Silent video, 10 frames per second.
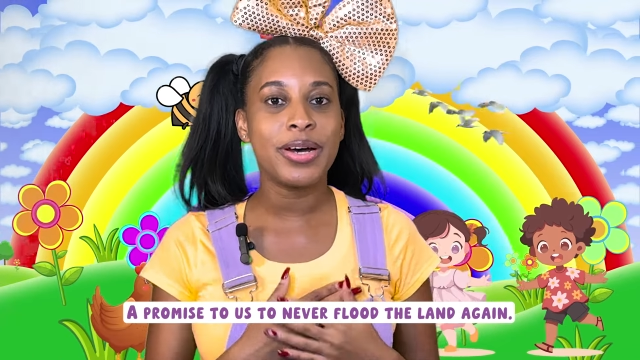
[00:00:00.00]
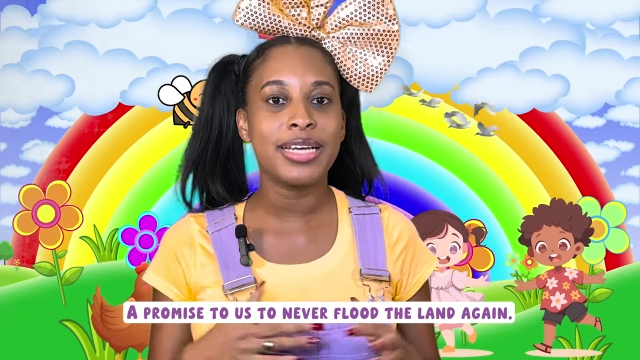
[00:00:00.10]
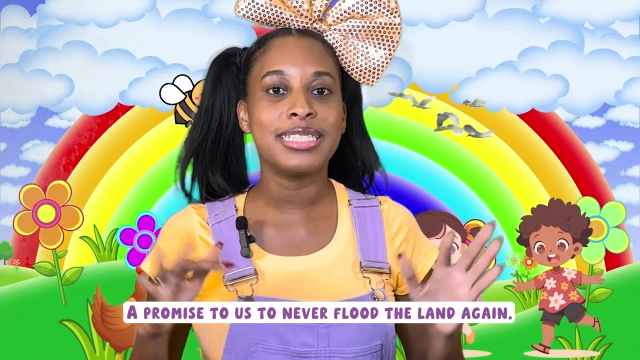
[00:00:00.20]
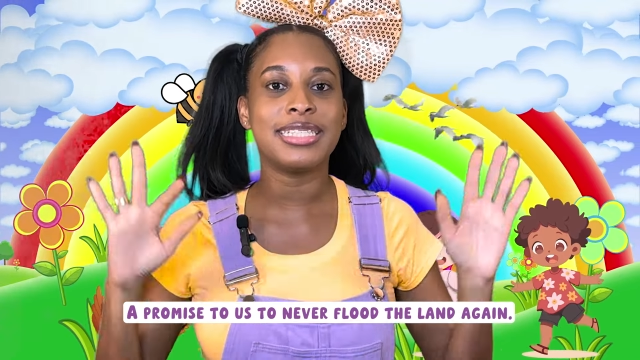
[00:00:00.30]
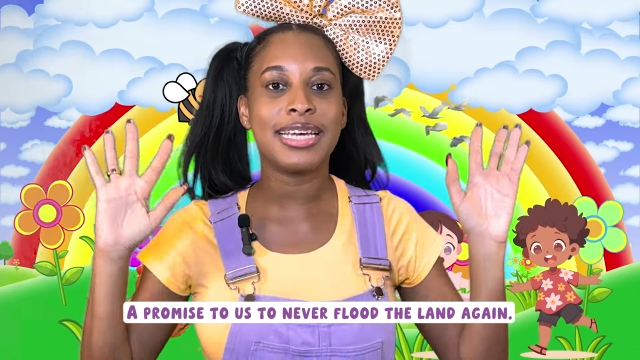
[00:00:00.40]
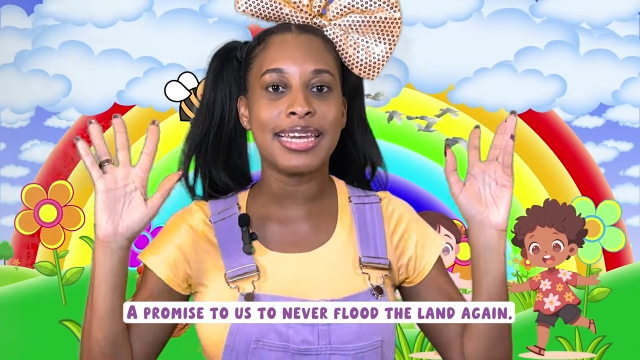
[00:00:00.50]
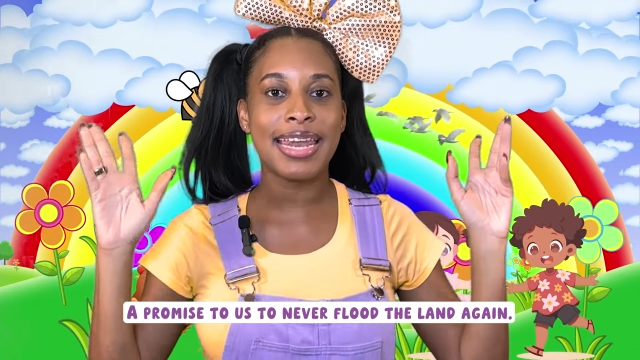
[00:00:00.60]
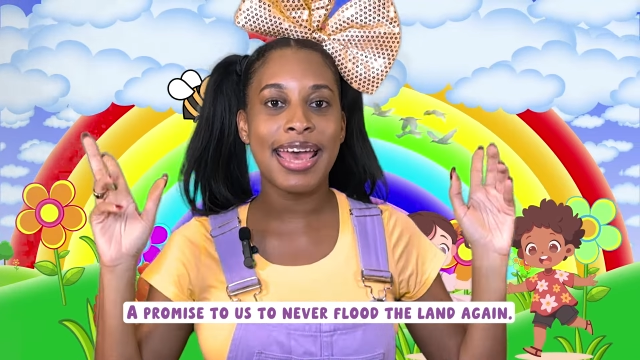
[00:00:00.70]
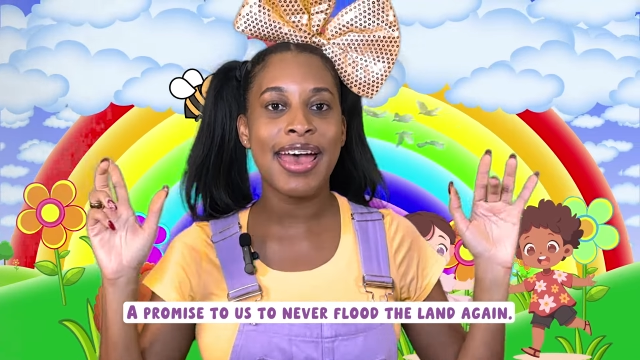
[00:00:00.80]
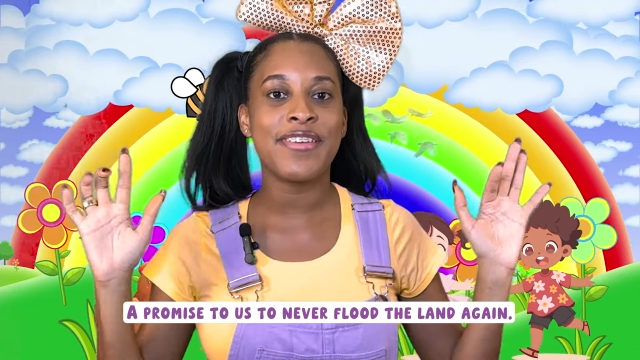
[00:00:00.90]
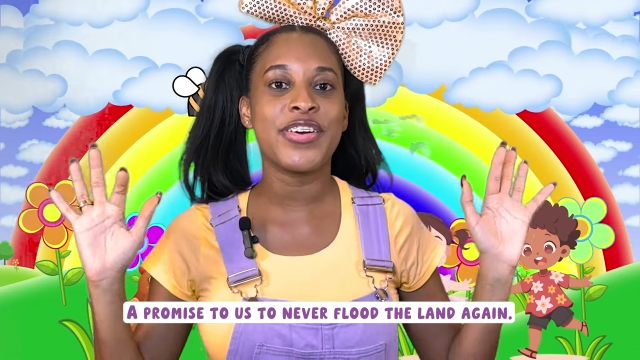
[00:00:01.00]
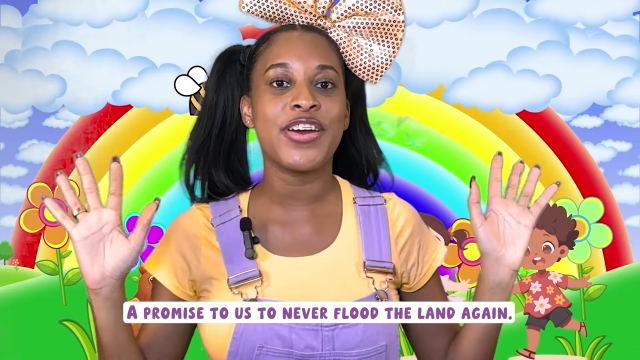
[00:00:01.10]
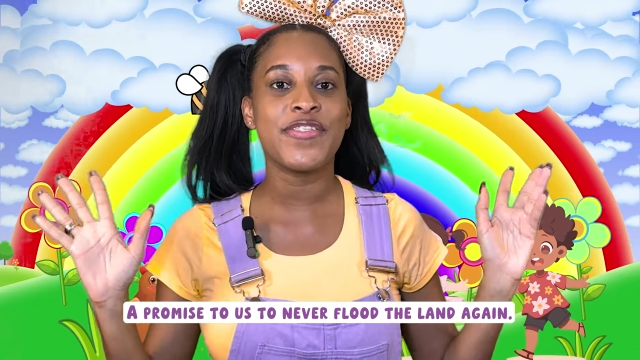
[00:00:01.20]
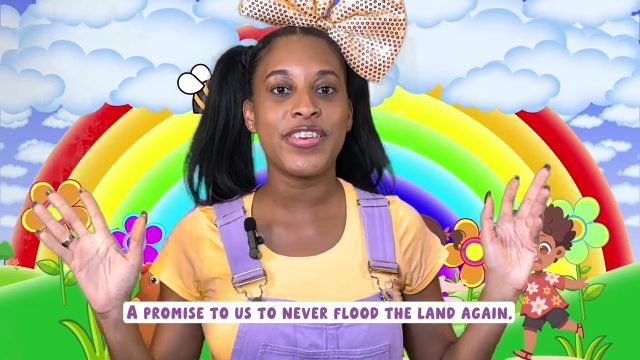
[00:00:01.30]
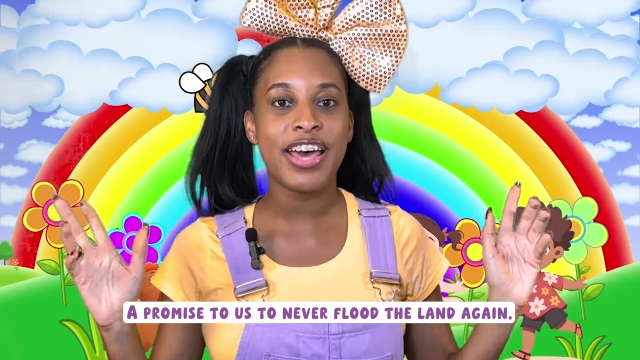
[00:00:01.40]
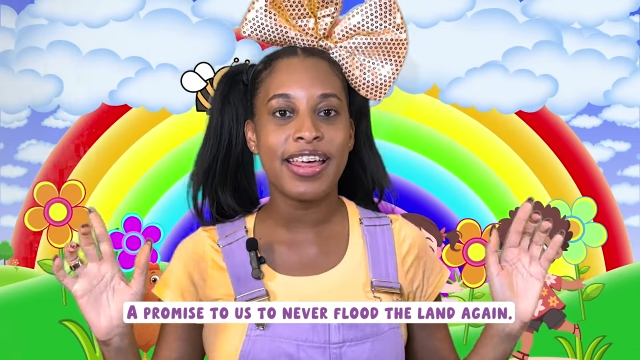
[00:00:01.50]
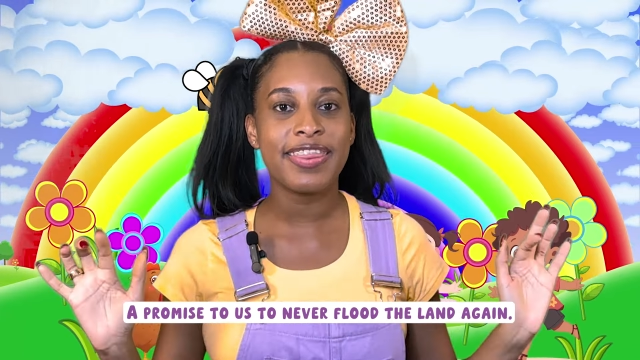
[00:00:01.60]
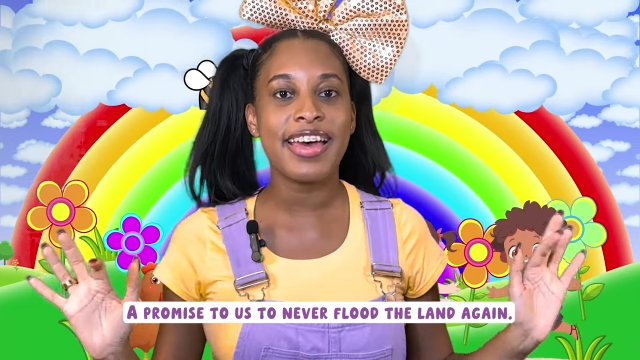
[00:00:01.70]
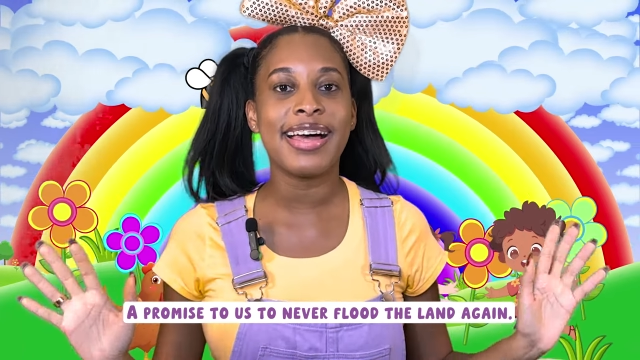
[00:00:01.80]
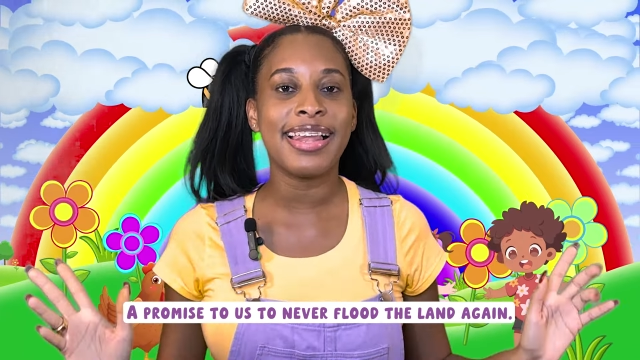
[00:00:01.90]
us to never flood
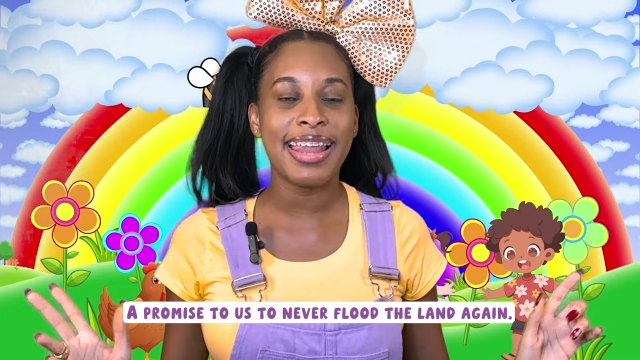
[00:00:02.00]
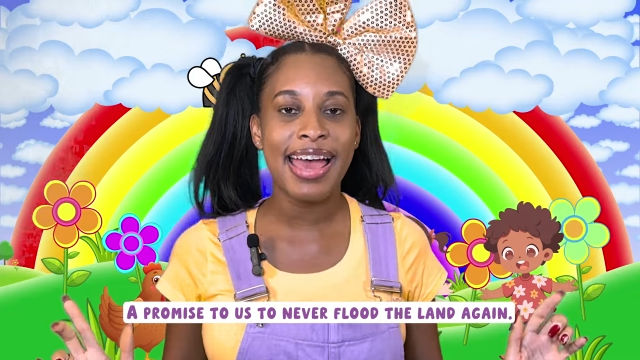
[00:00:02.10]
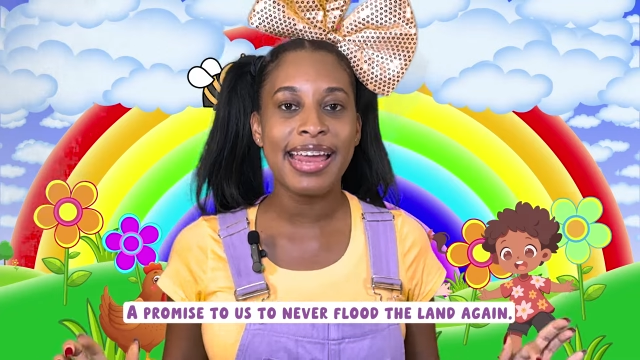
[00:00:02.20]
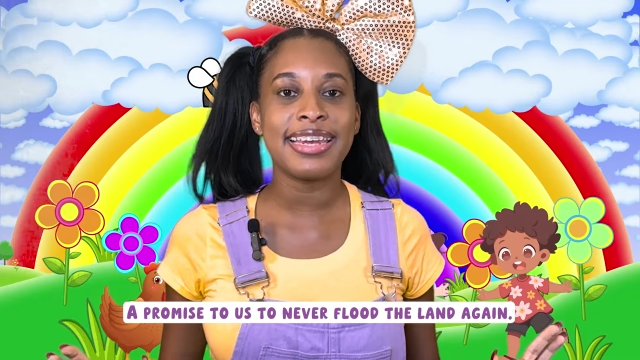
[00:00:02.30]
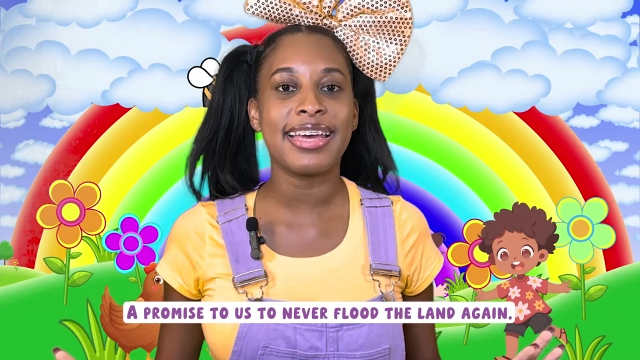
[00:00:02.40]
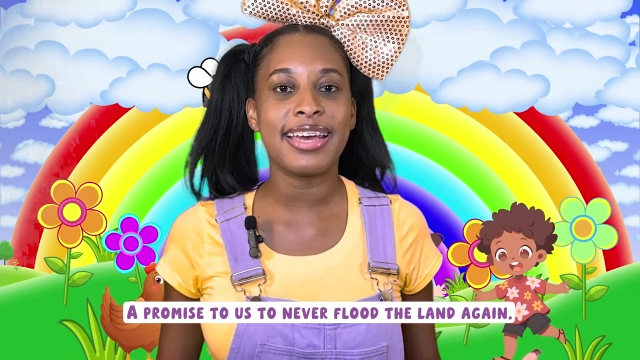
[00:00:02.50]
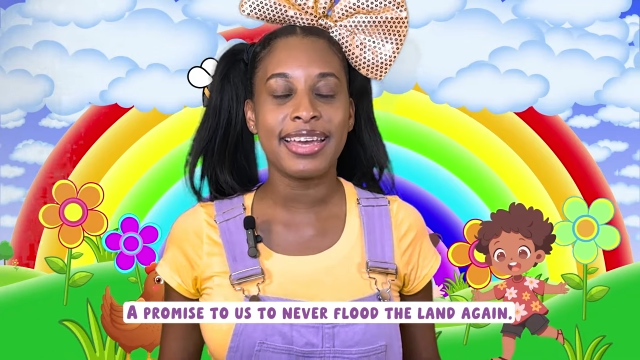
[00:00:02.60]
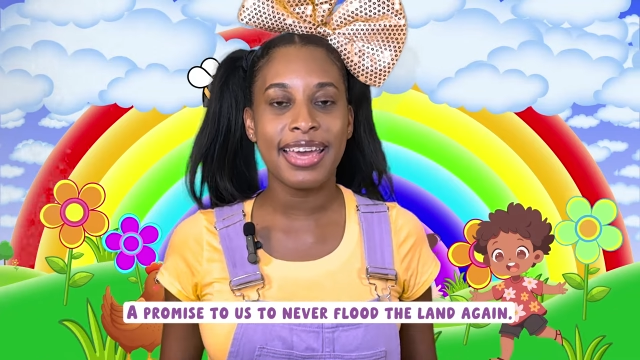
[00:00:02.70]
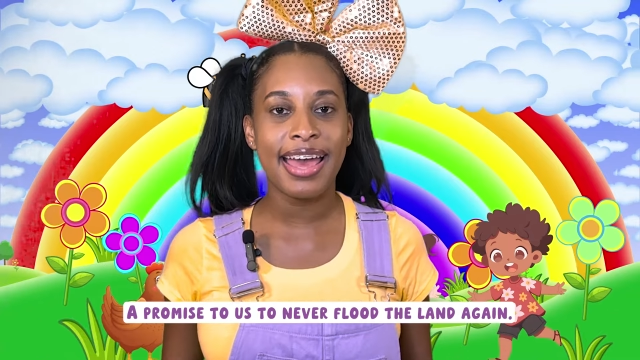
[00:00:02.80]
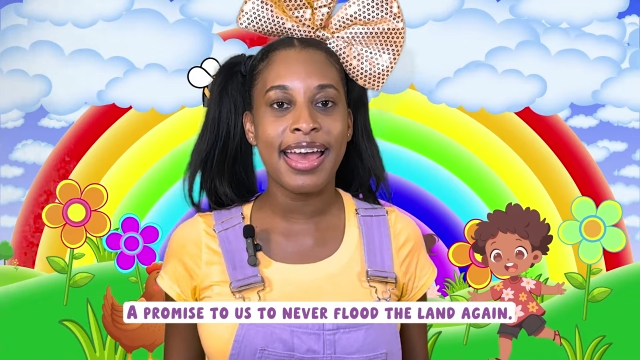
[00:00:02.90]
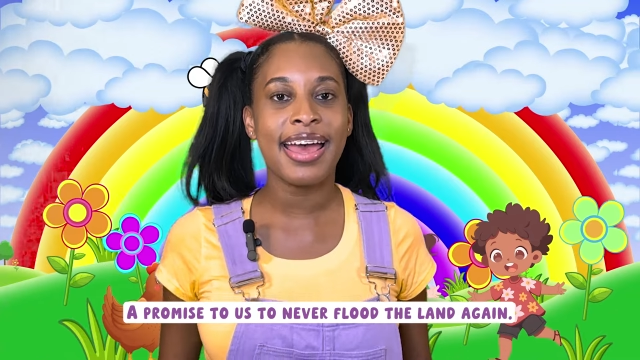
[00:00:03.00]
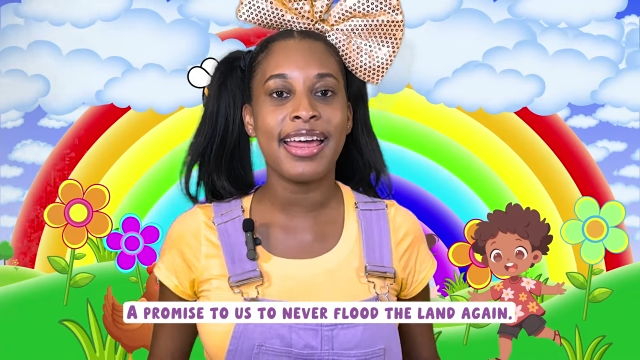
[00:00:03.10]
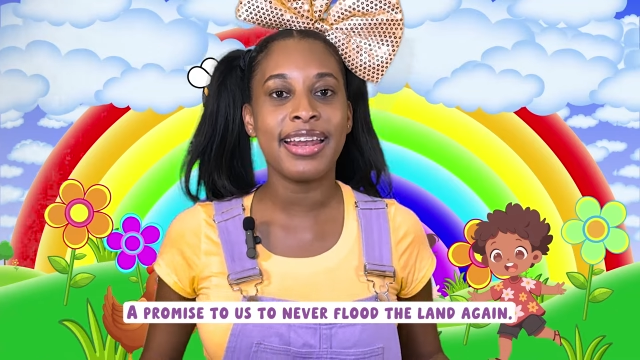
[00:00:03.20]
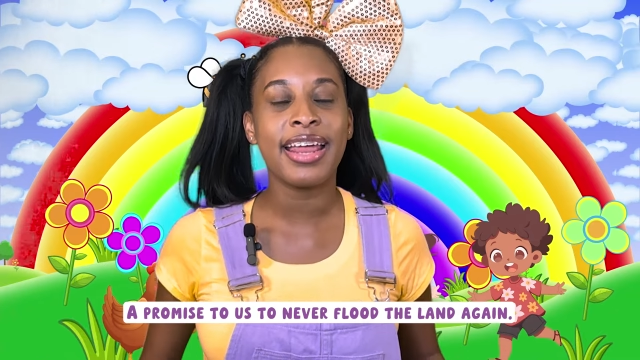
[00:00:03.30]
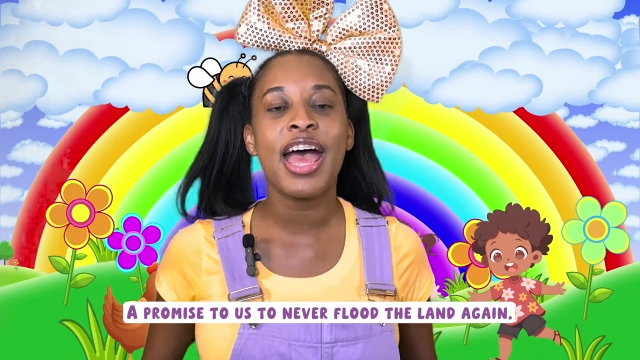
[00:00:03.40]
the land again.